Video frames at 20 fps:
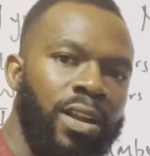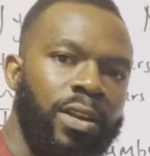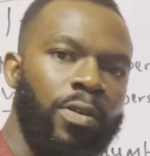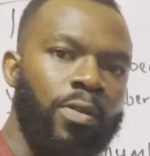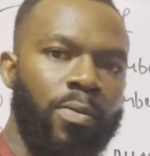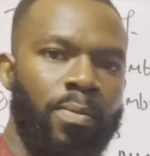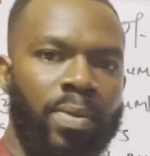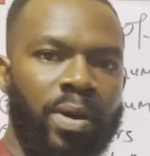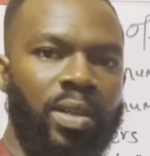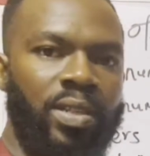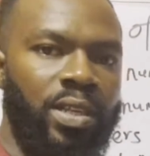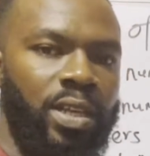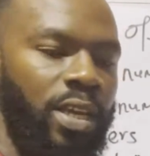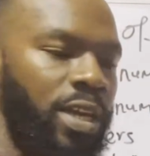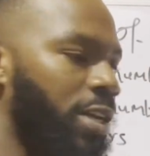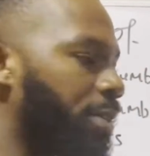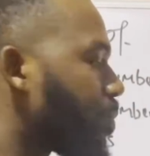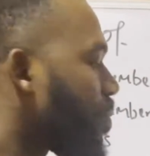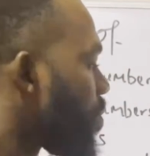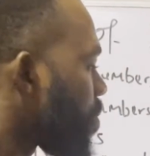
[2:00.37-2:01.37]
numbers
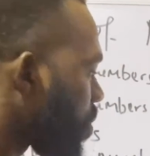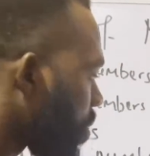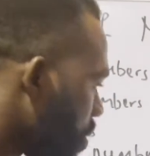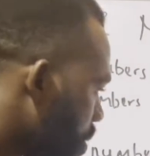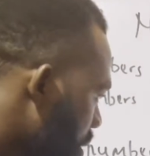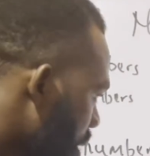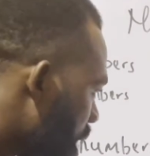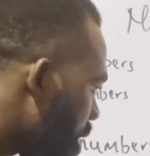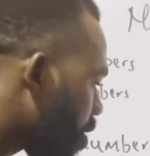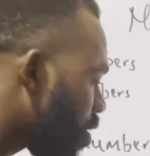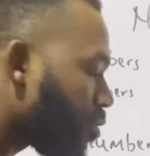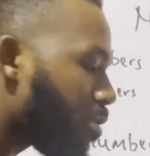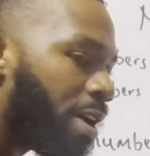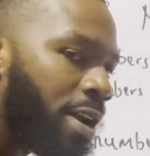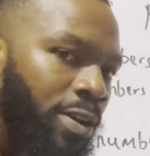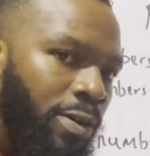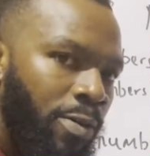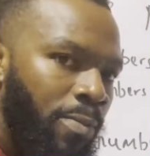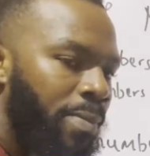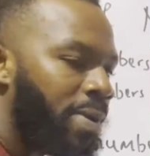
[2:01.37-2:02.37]
here?
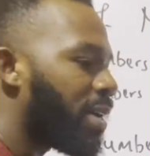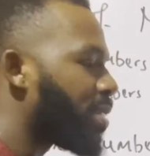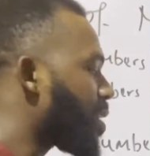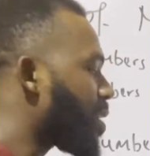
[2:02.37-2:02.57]
Natural numbers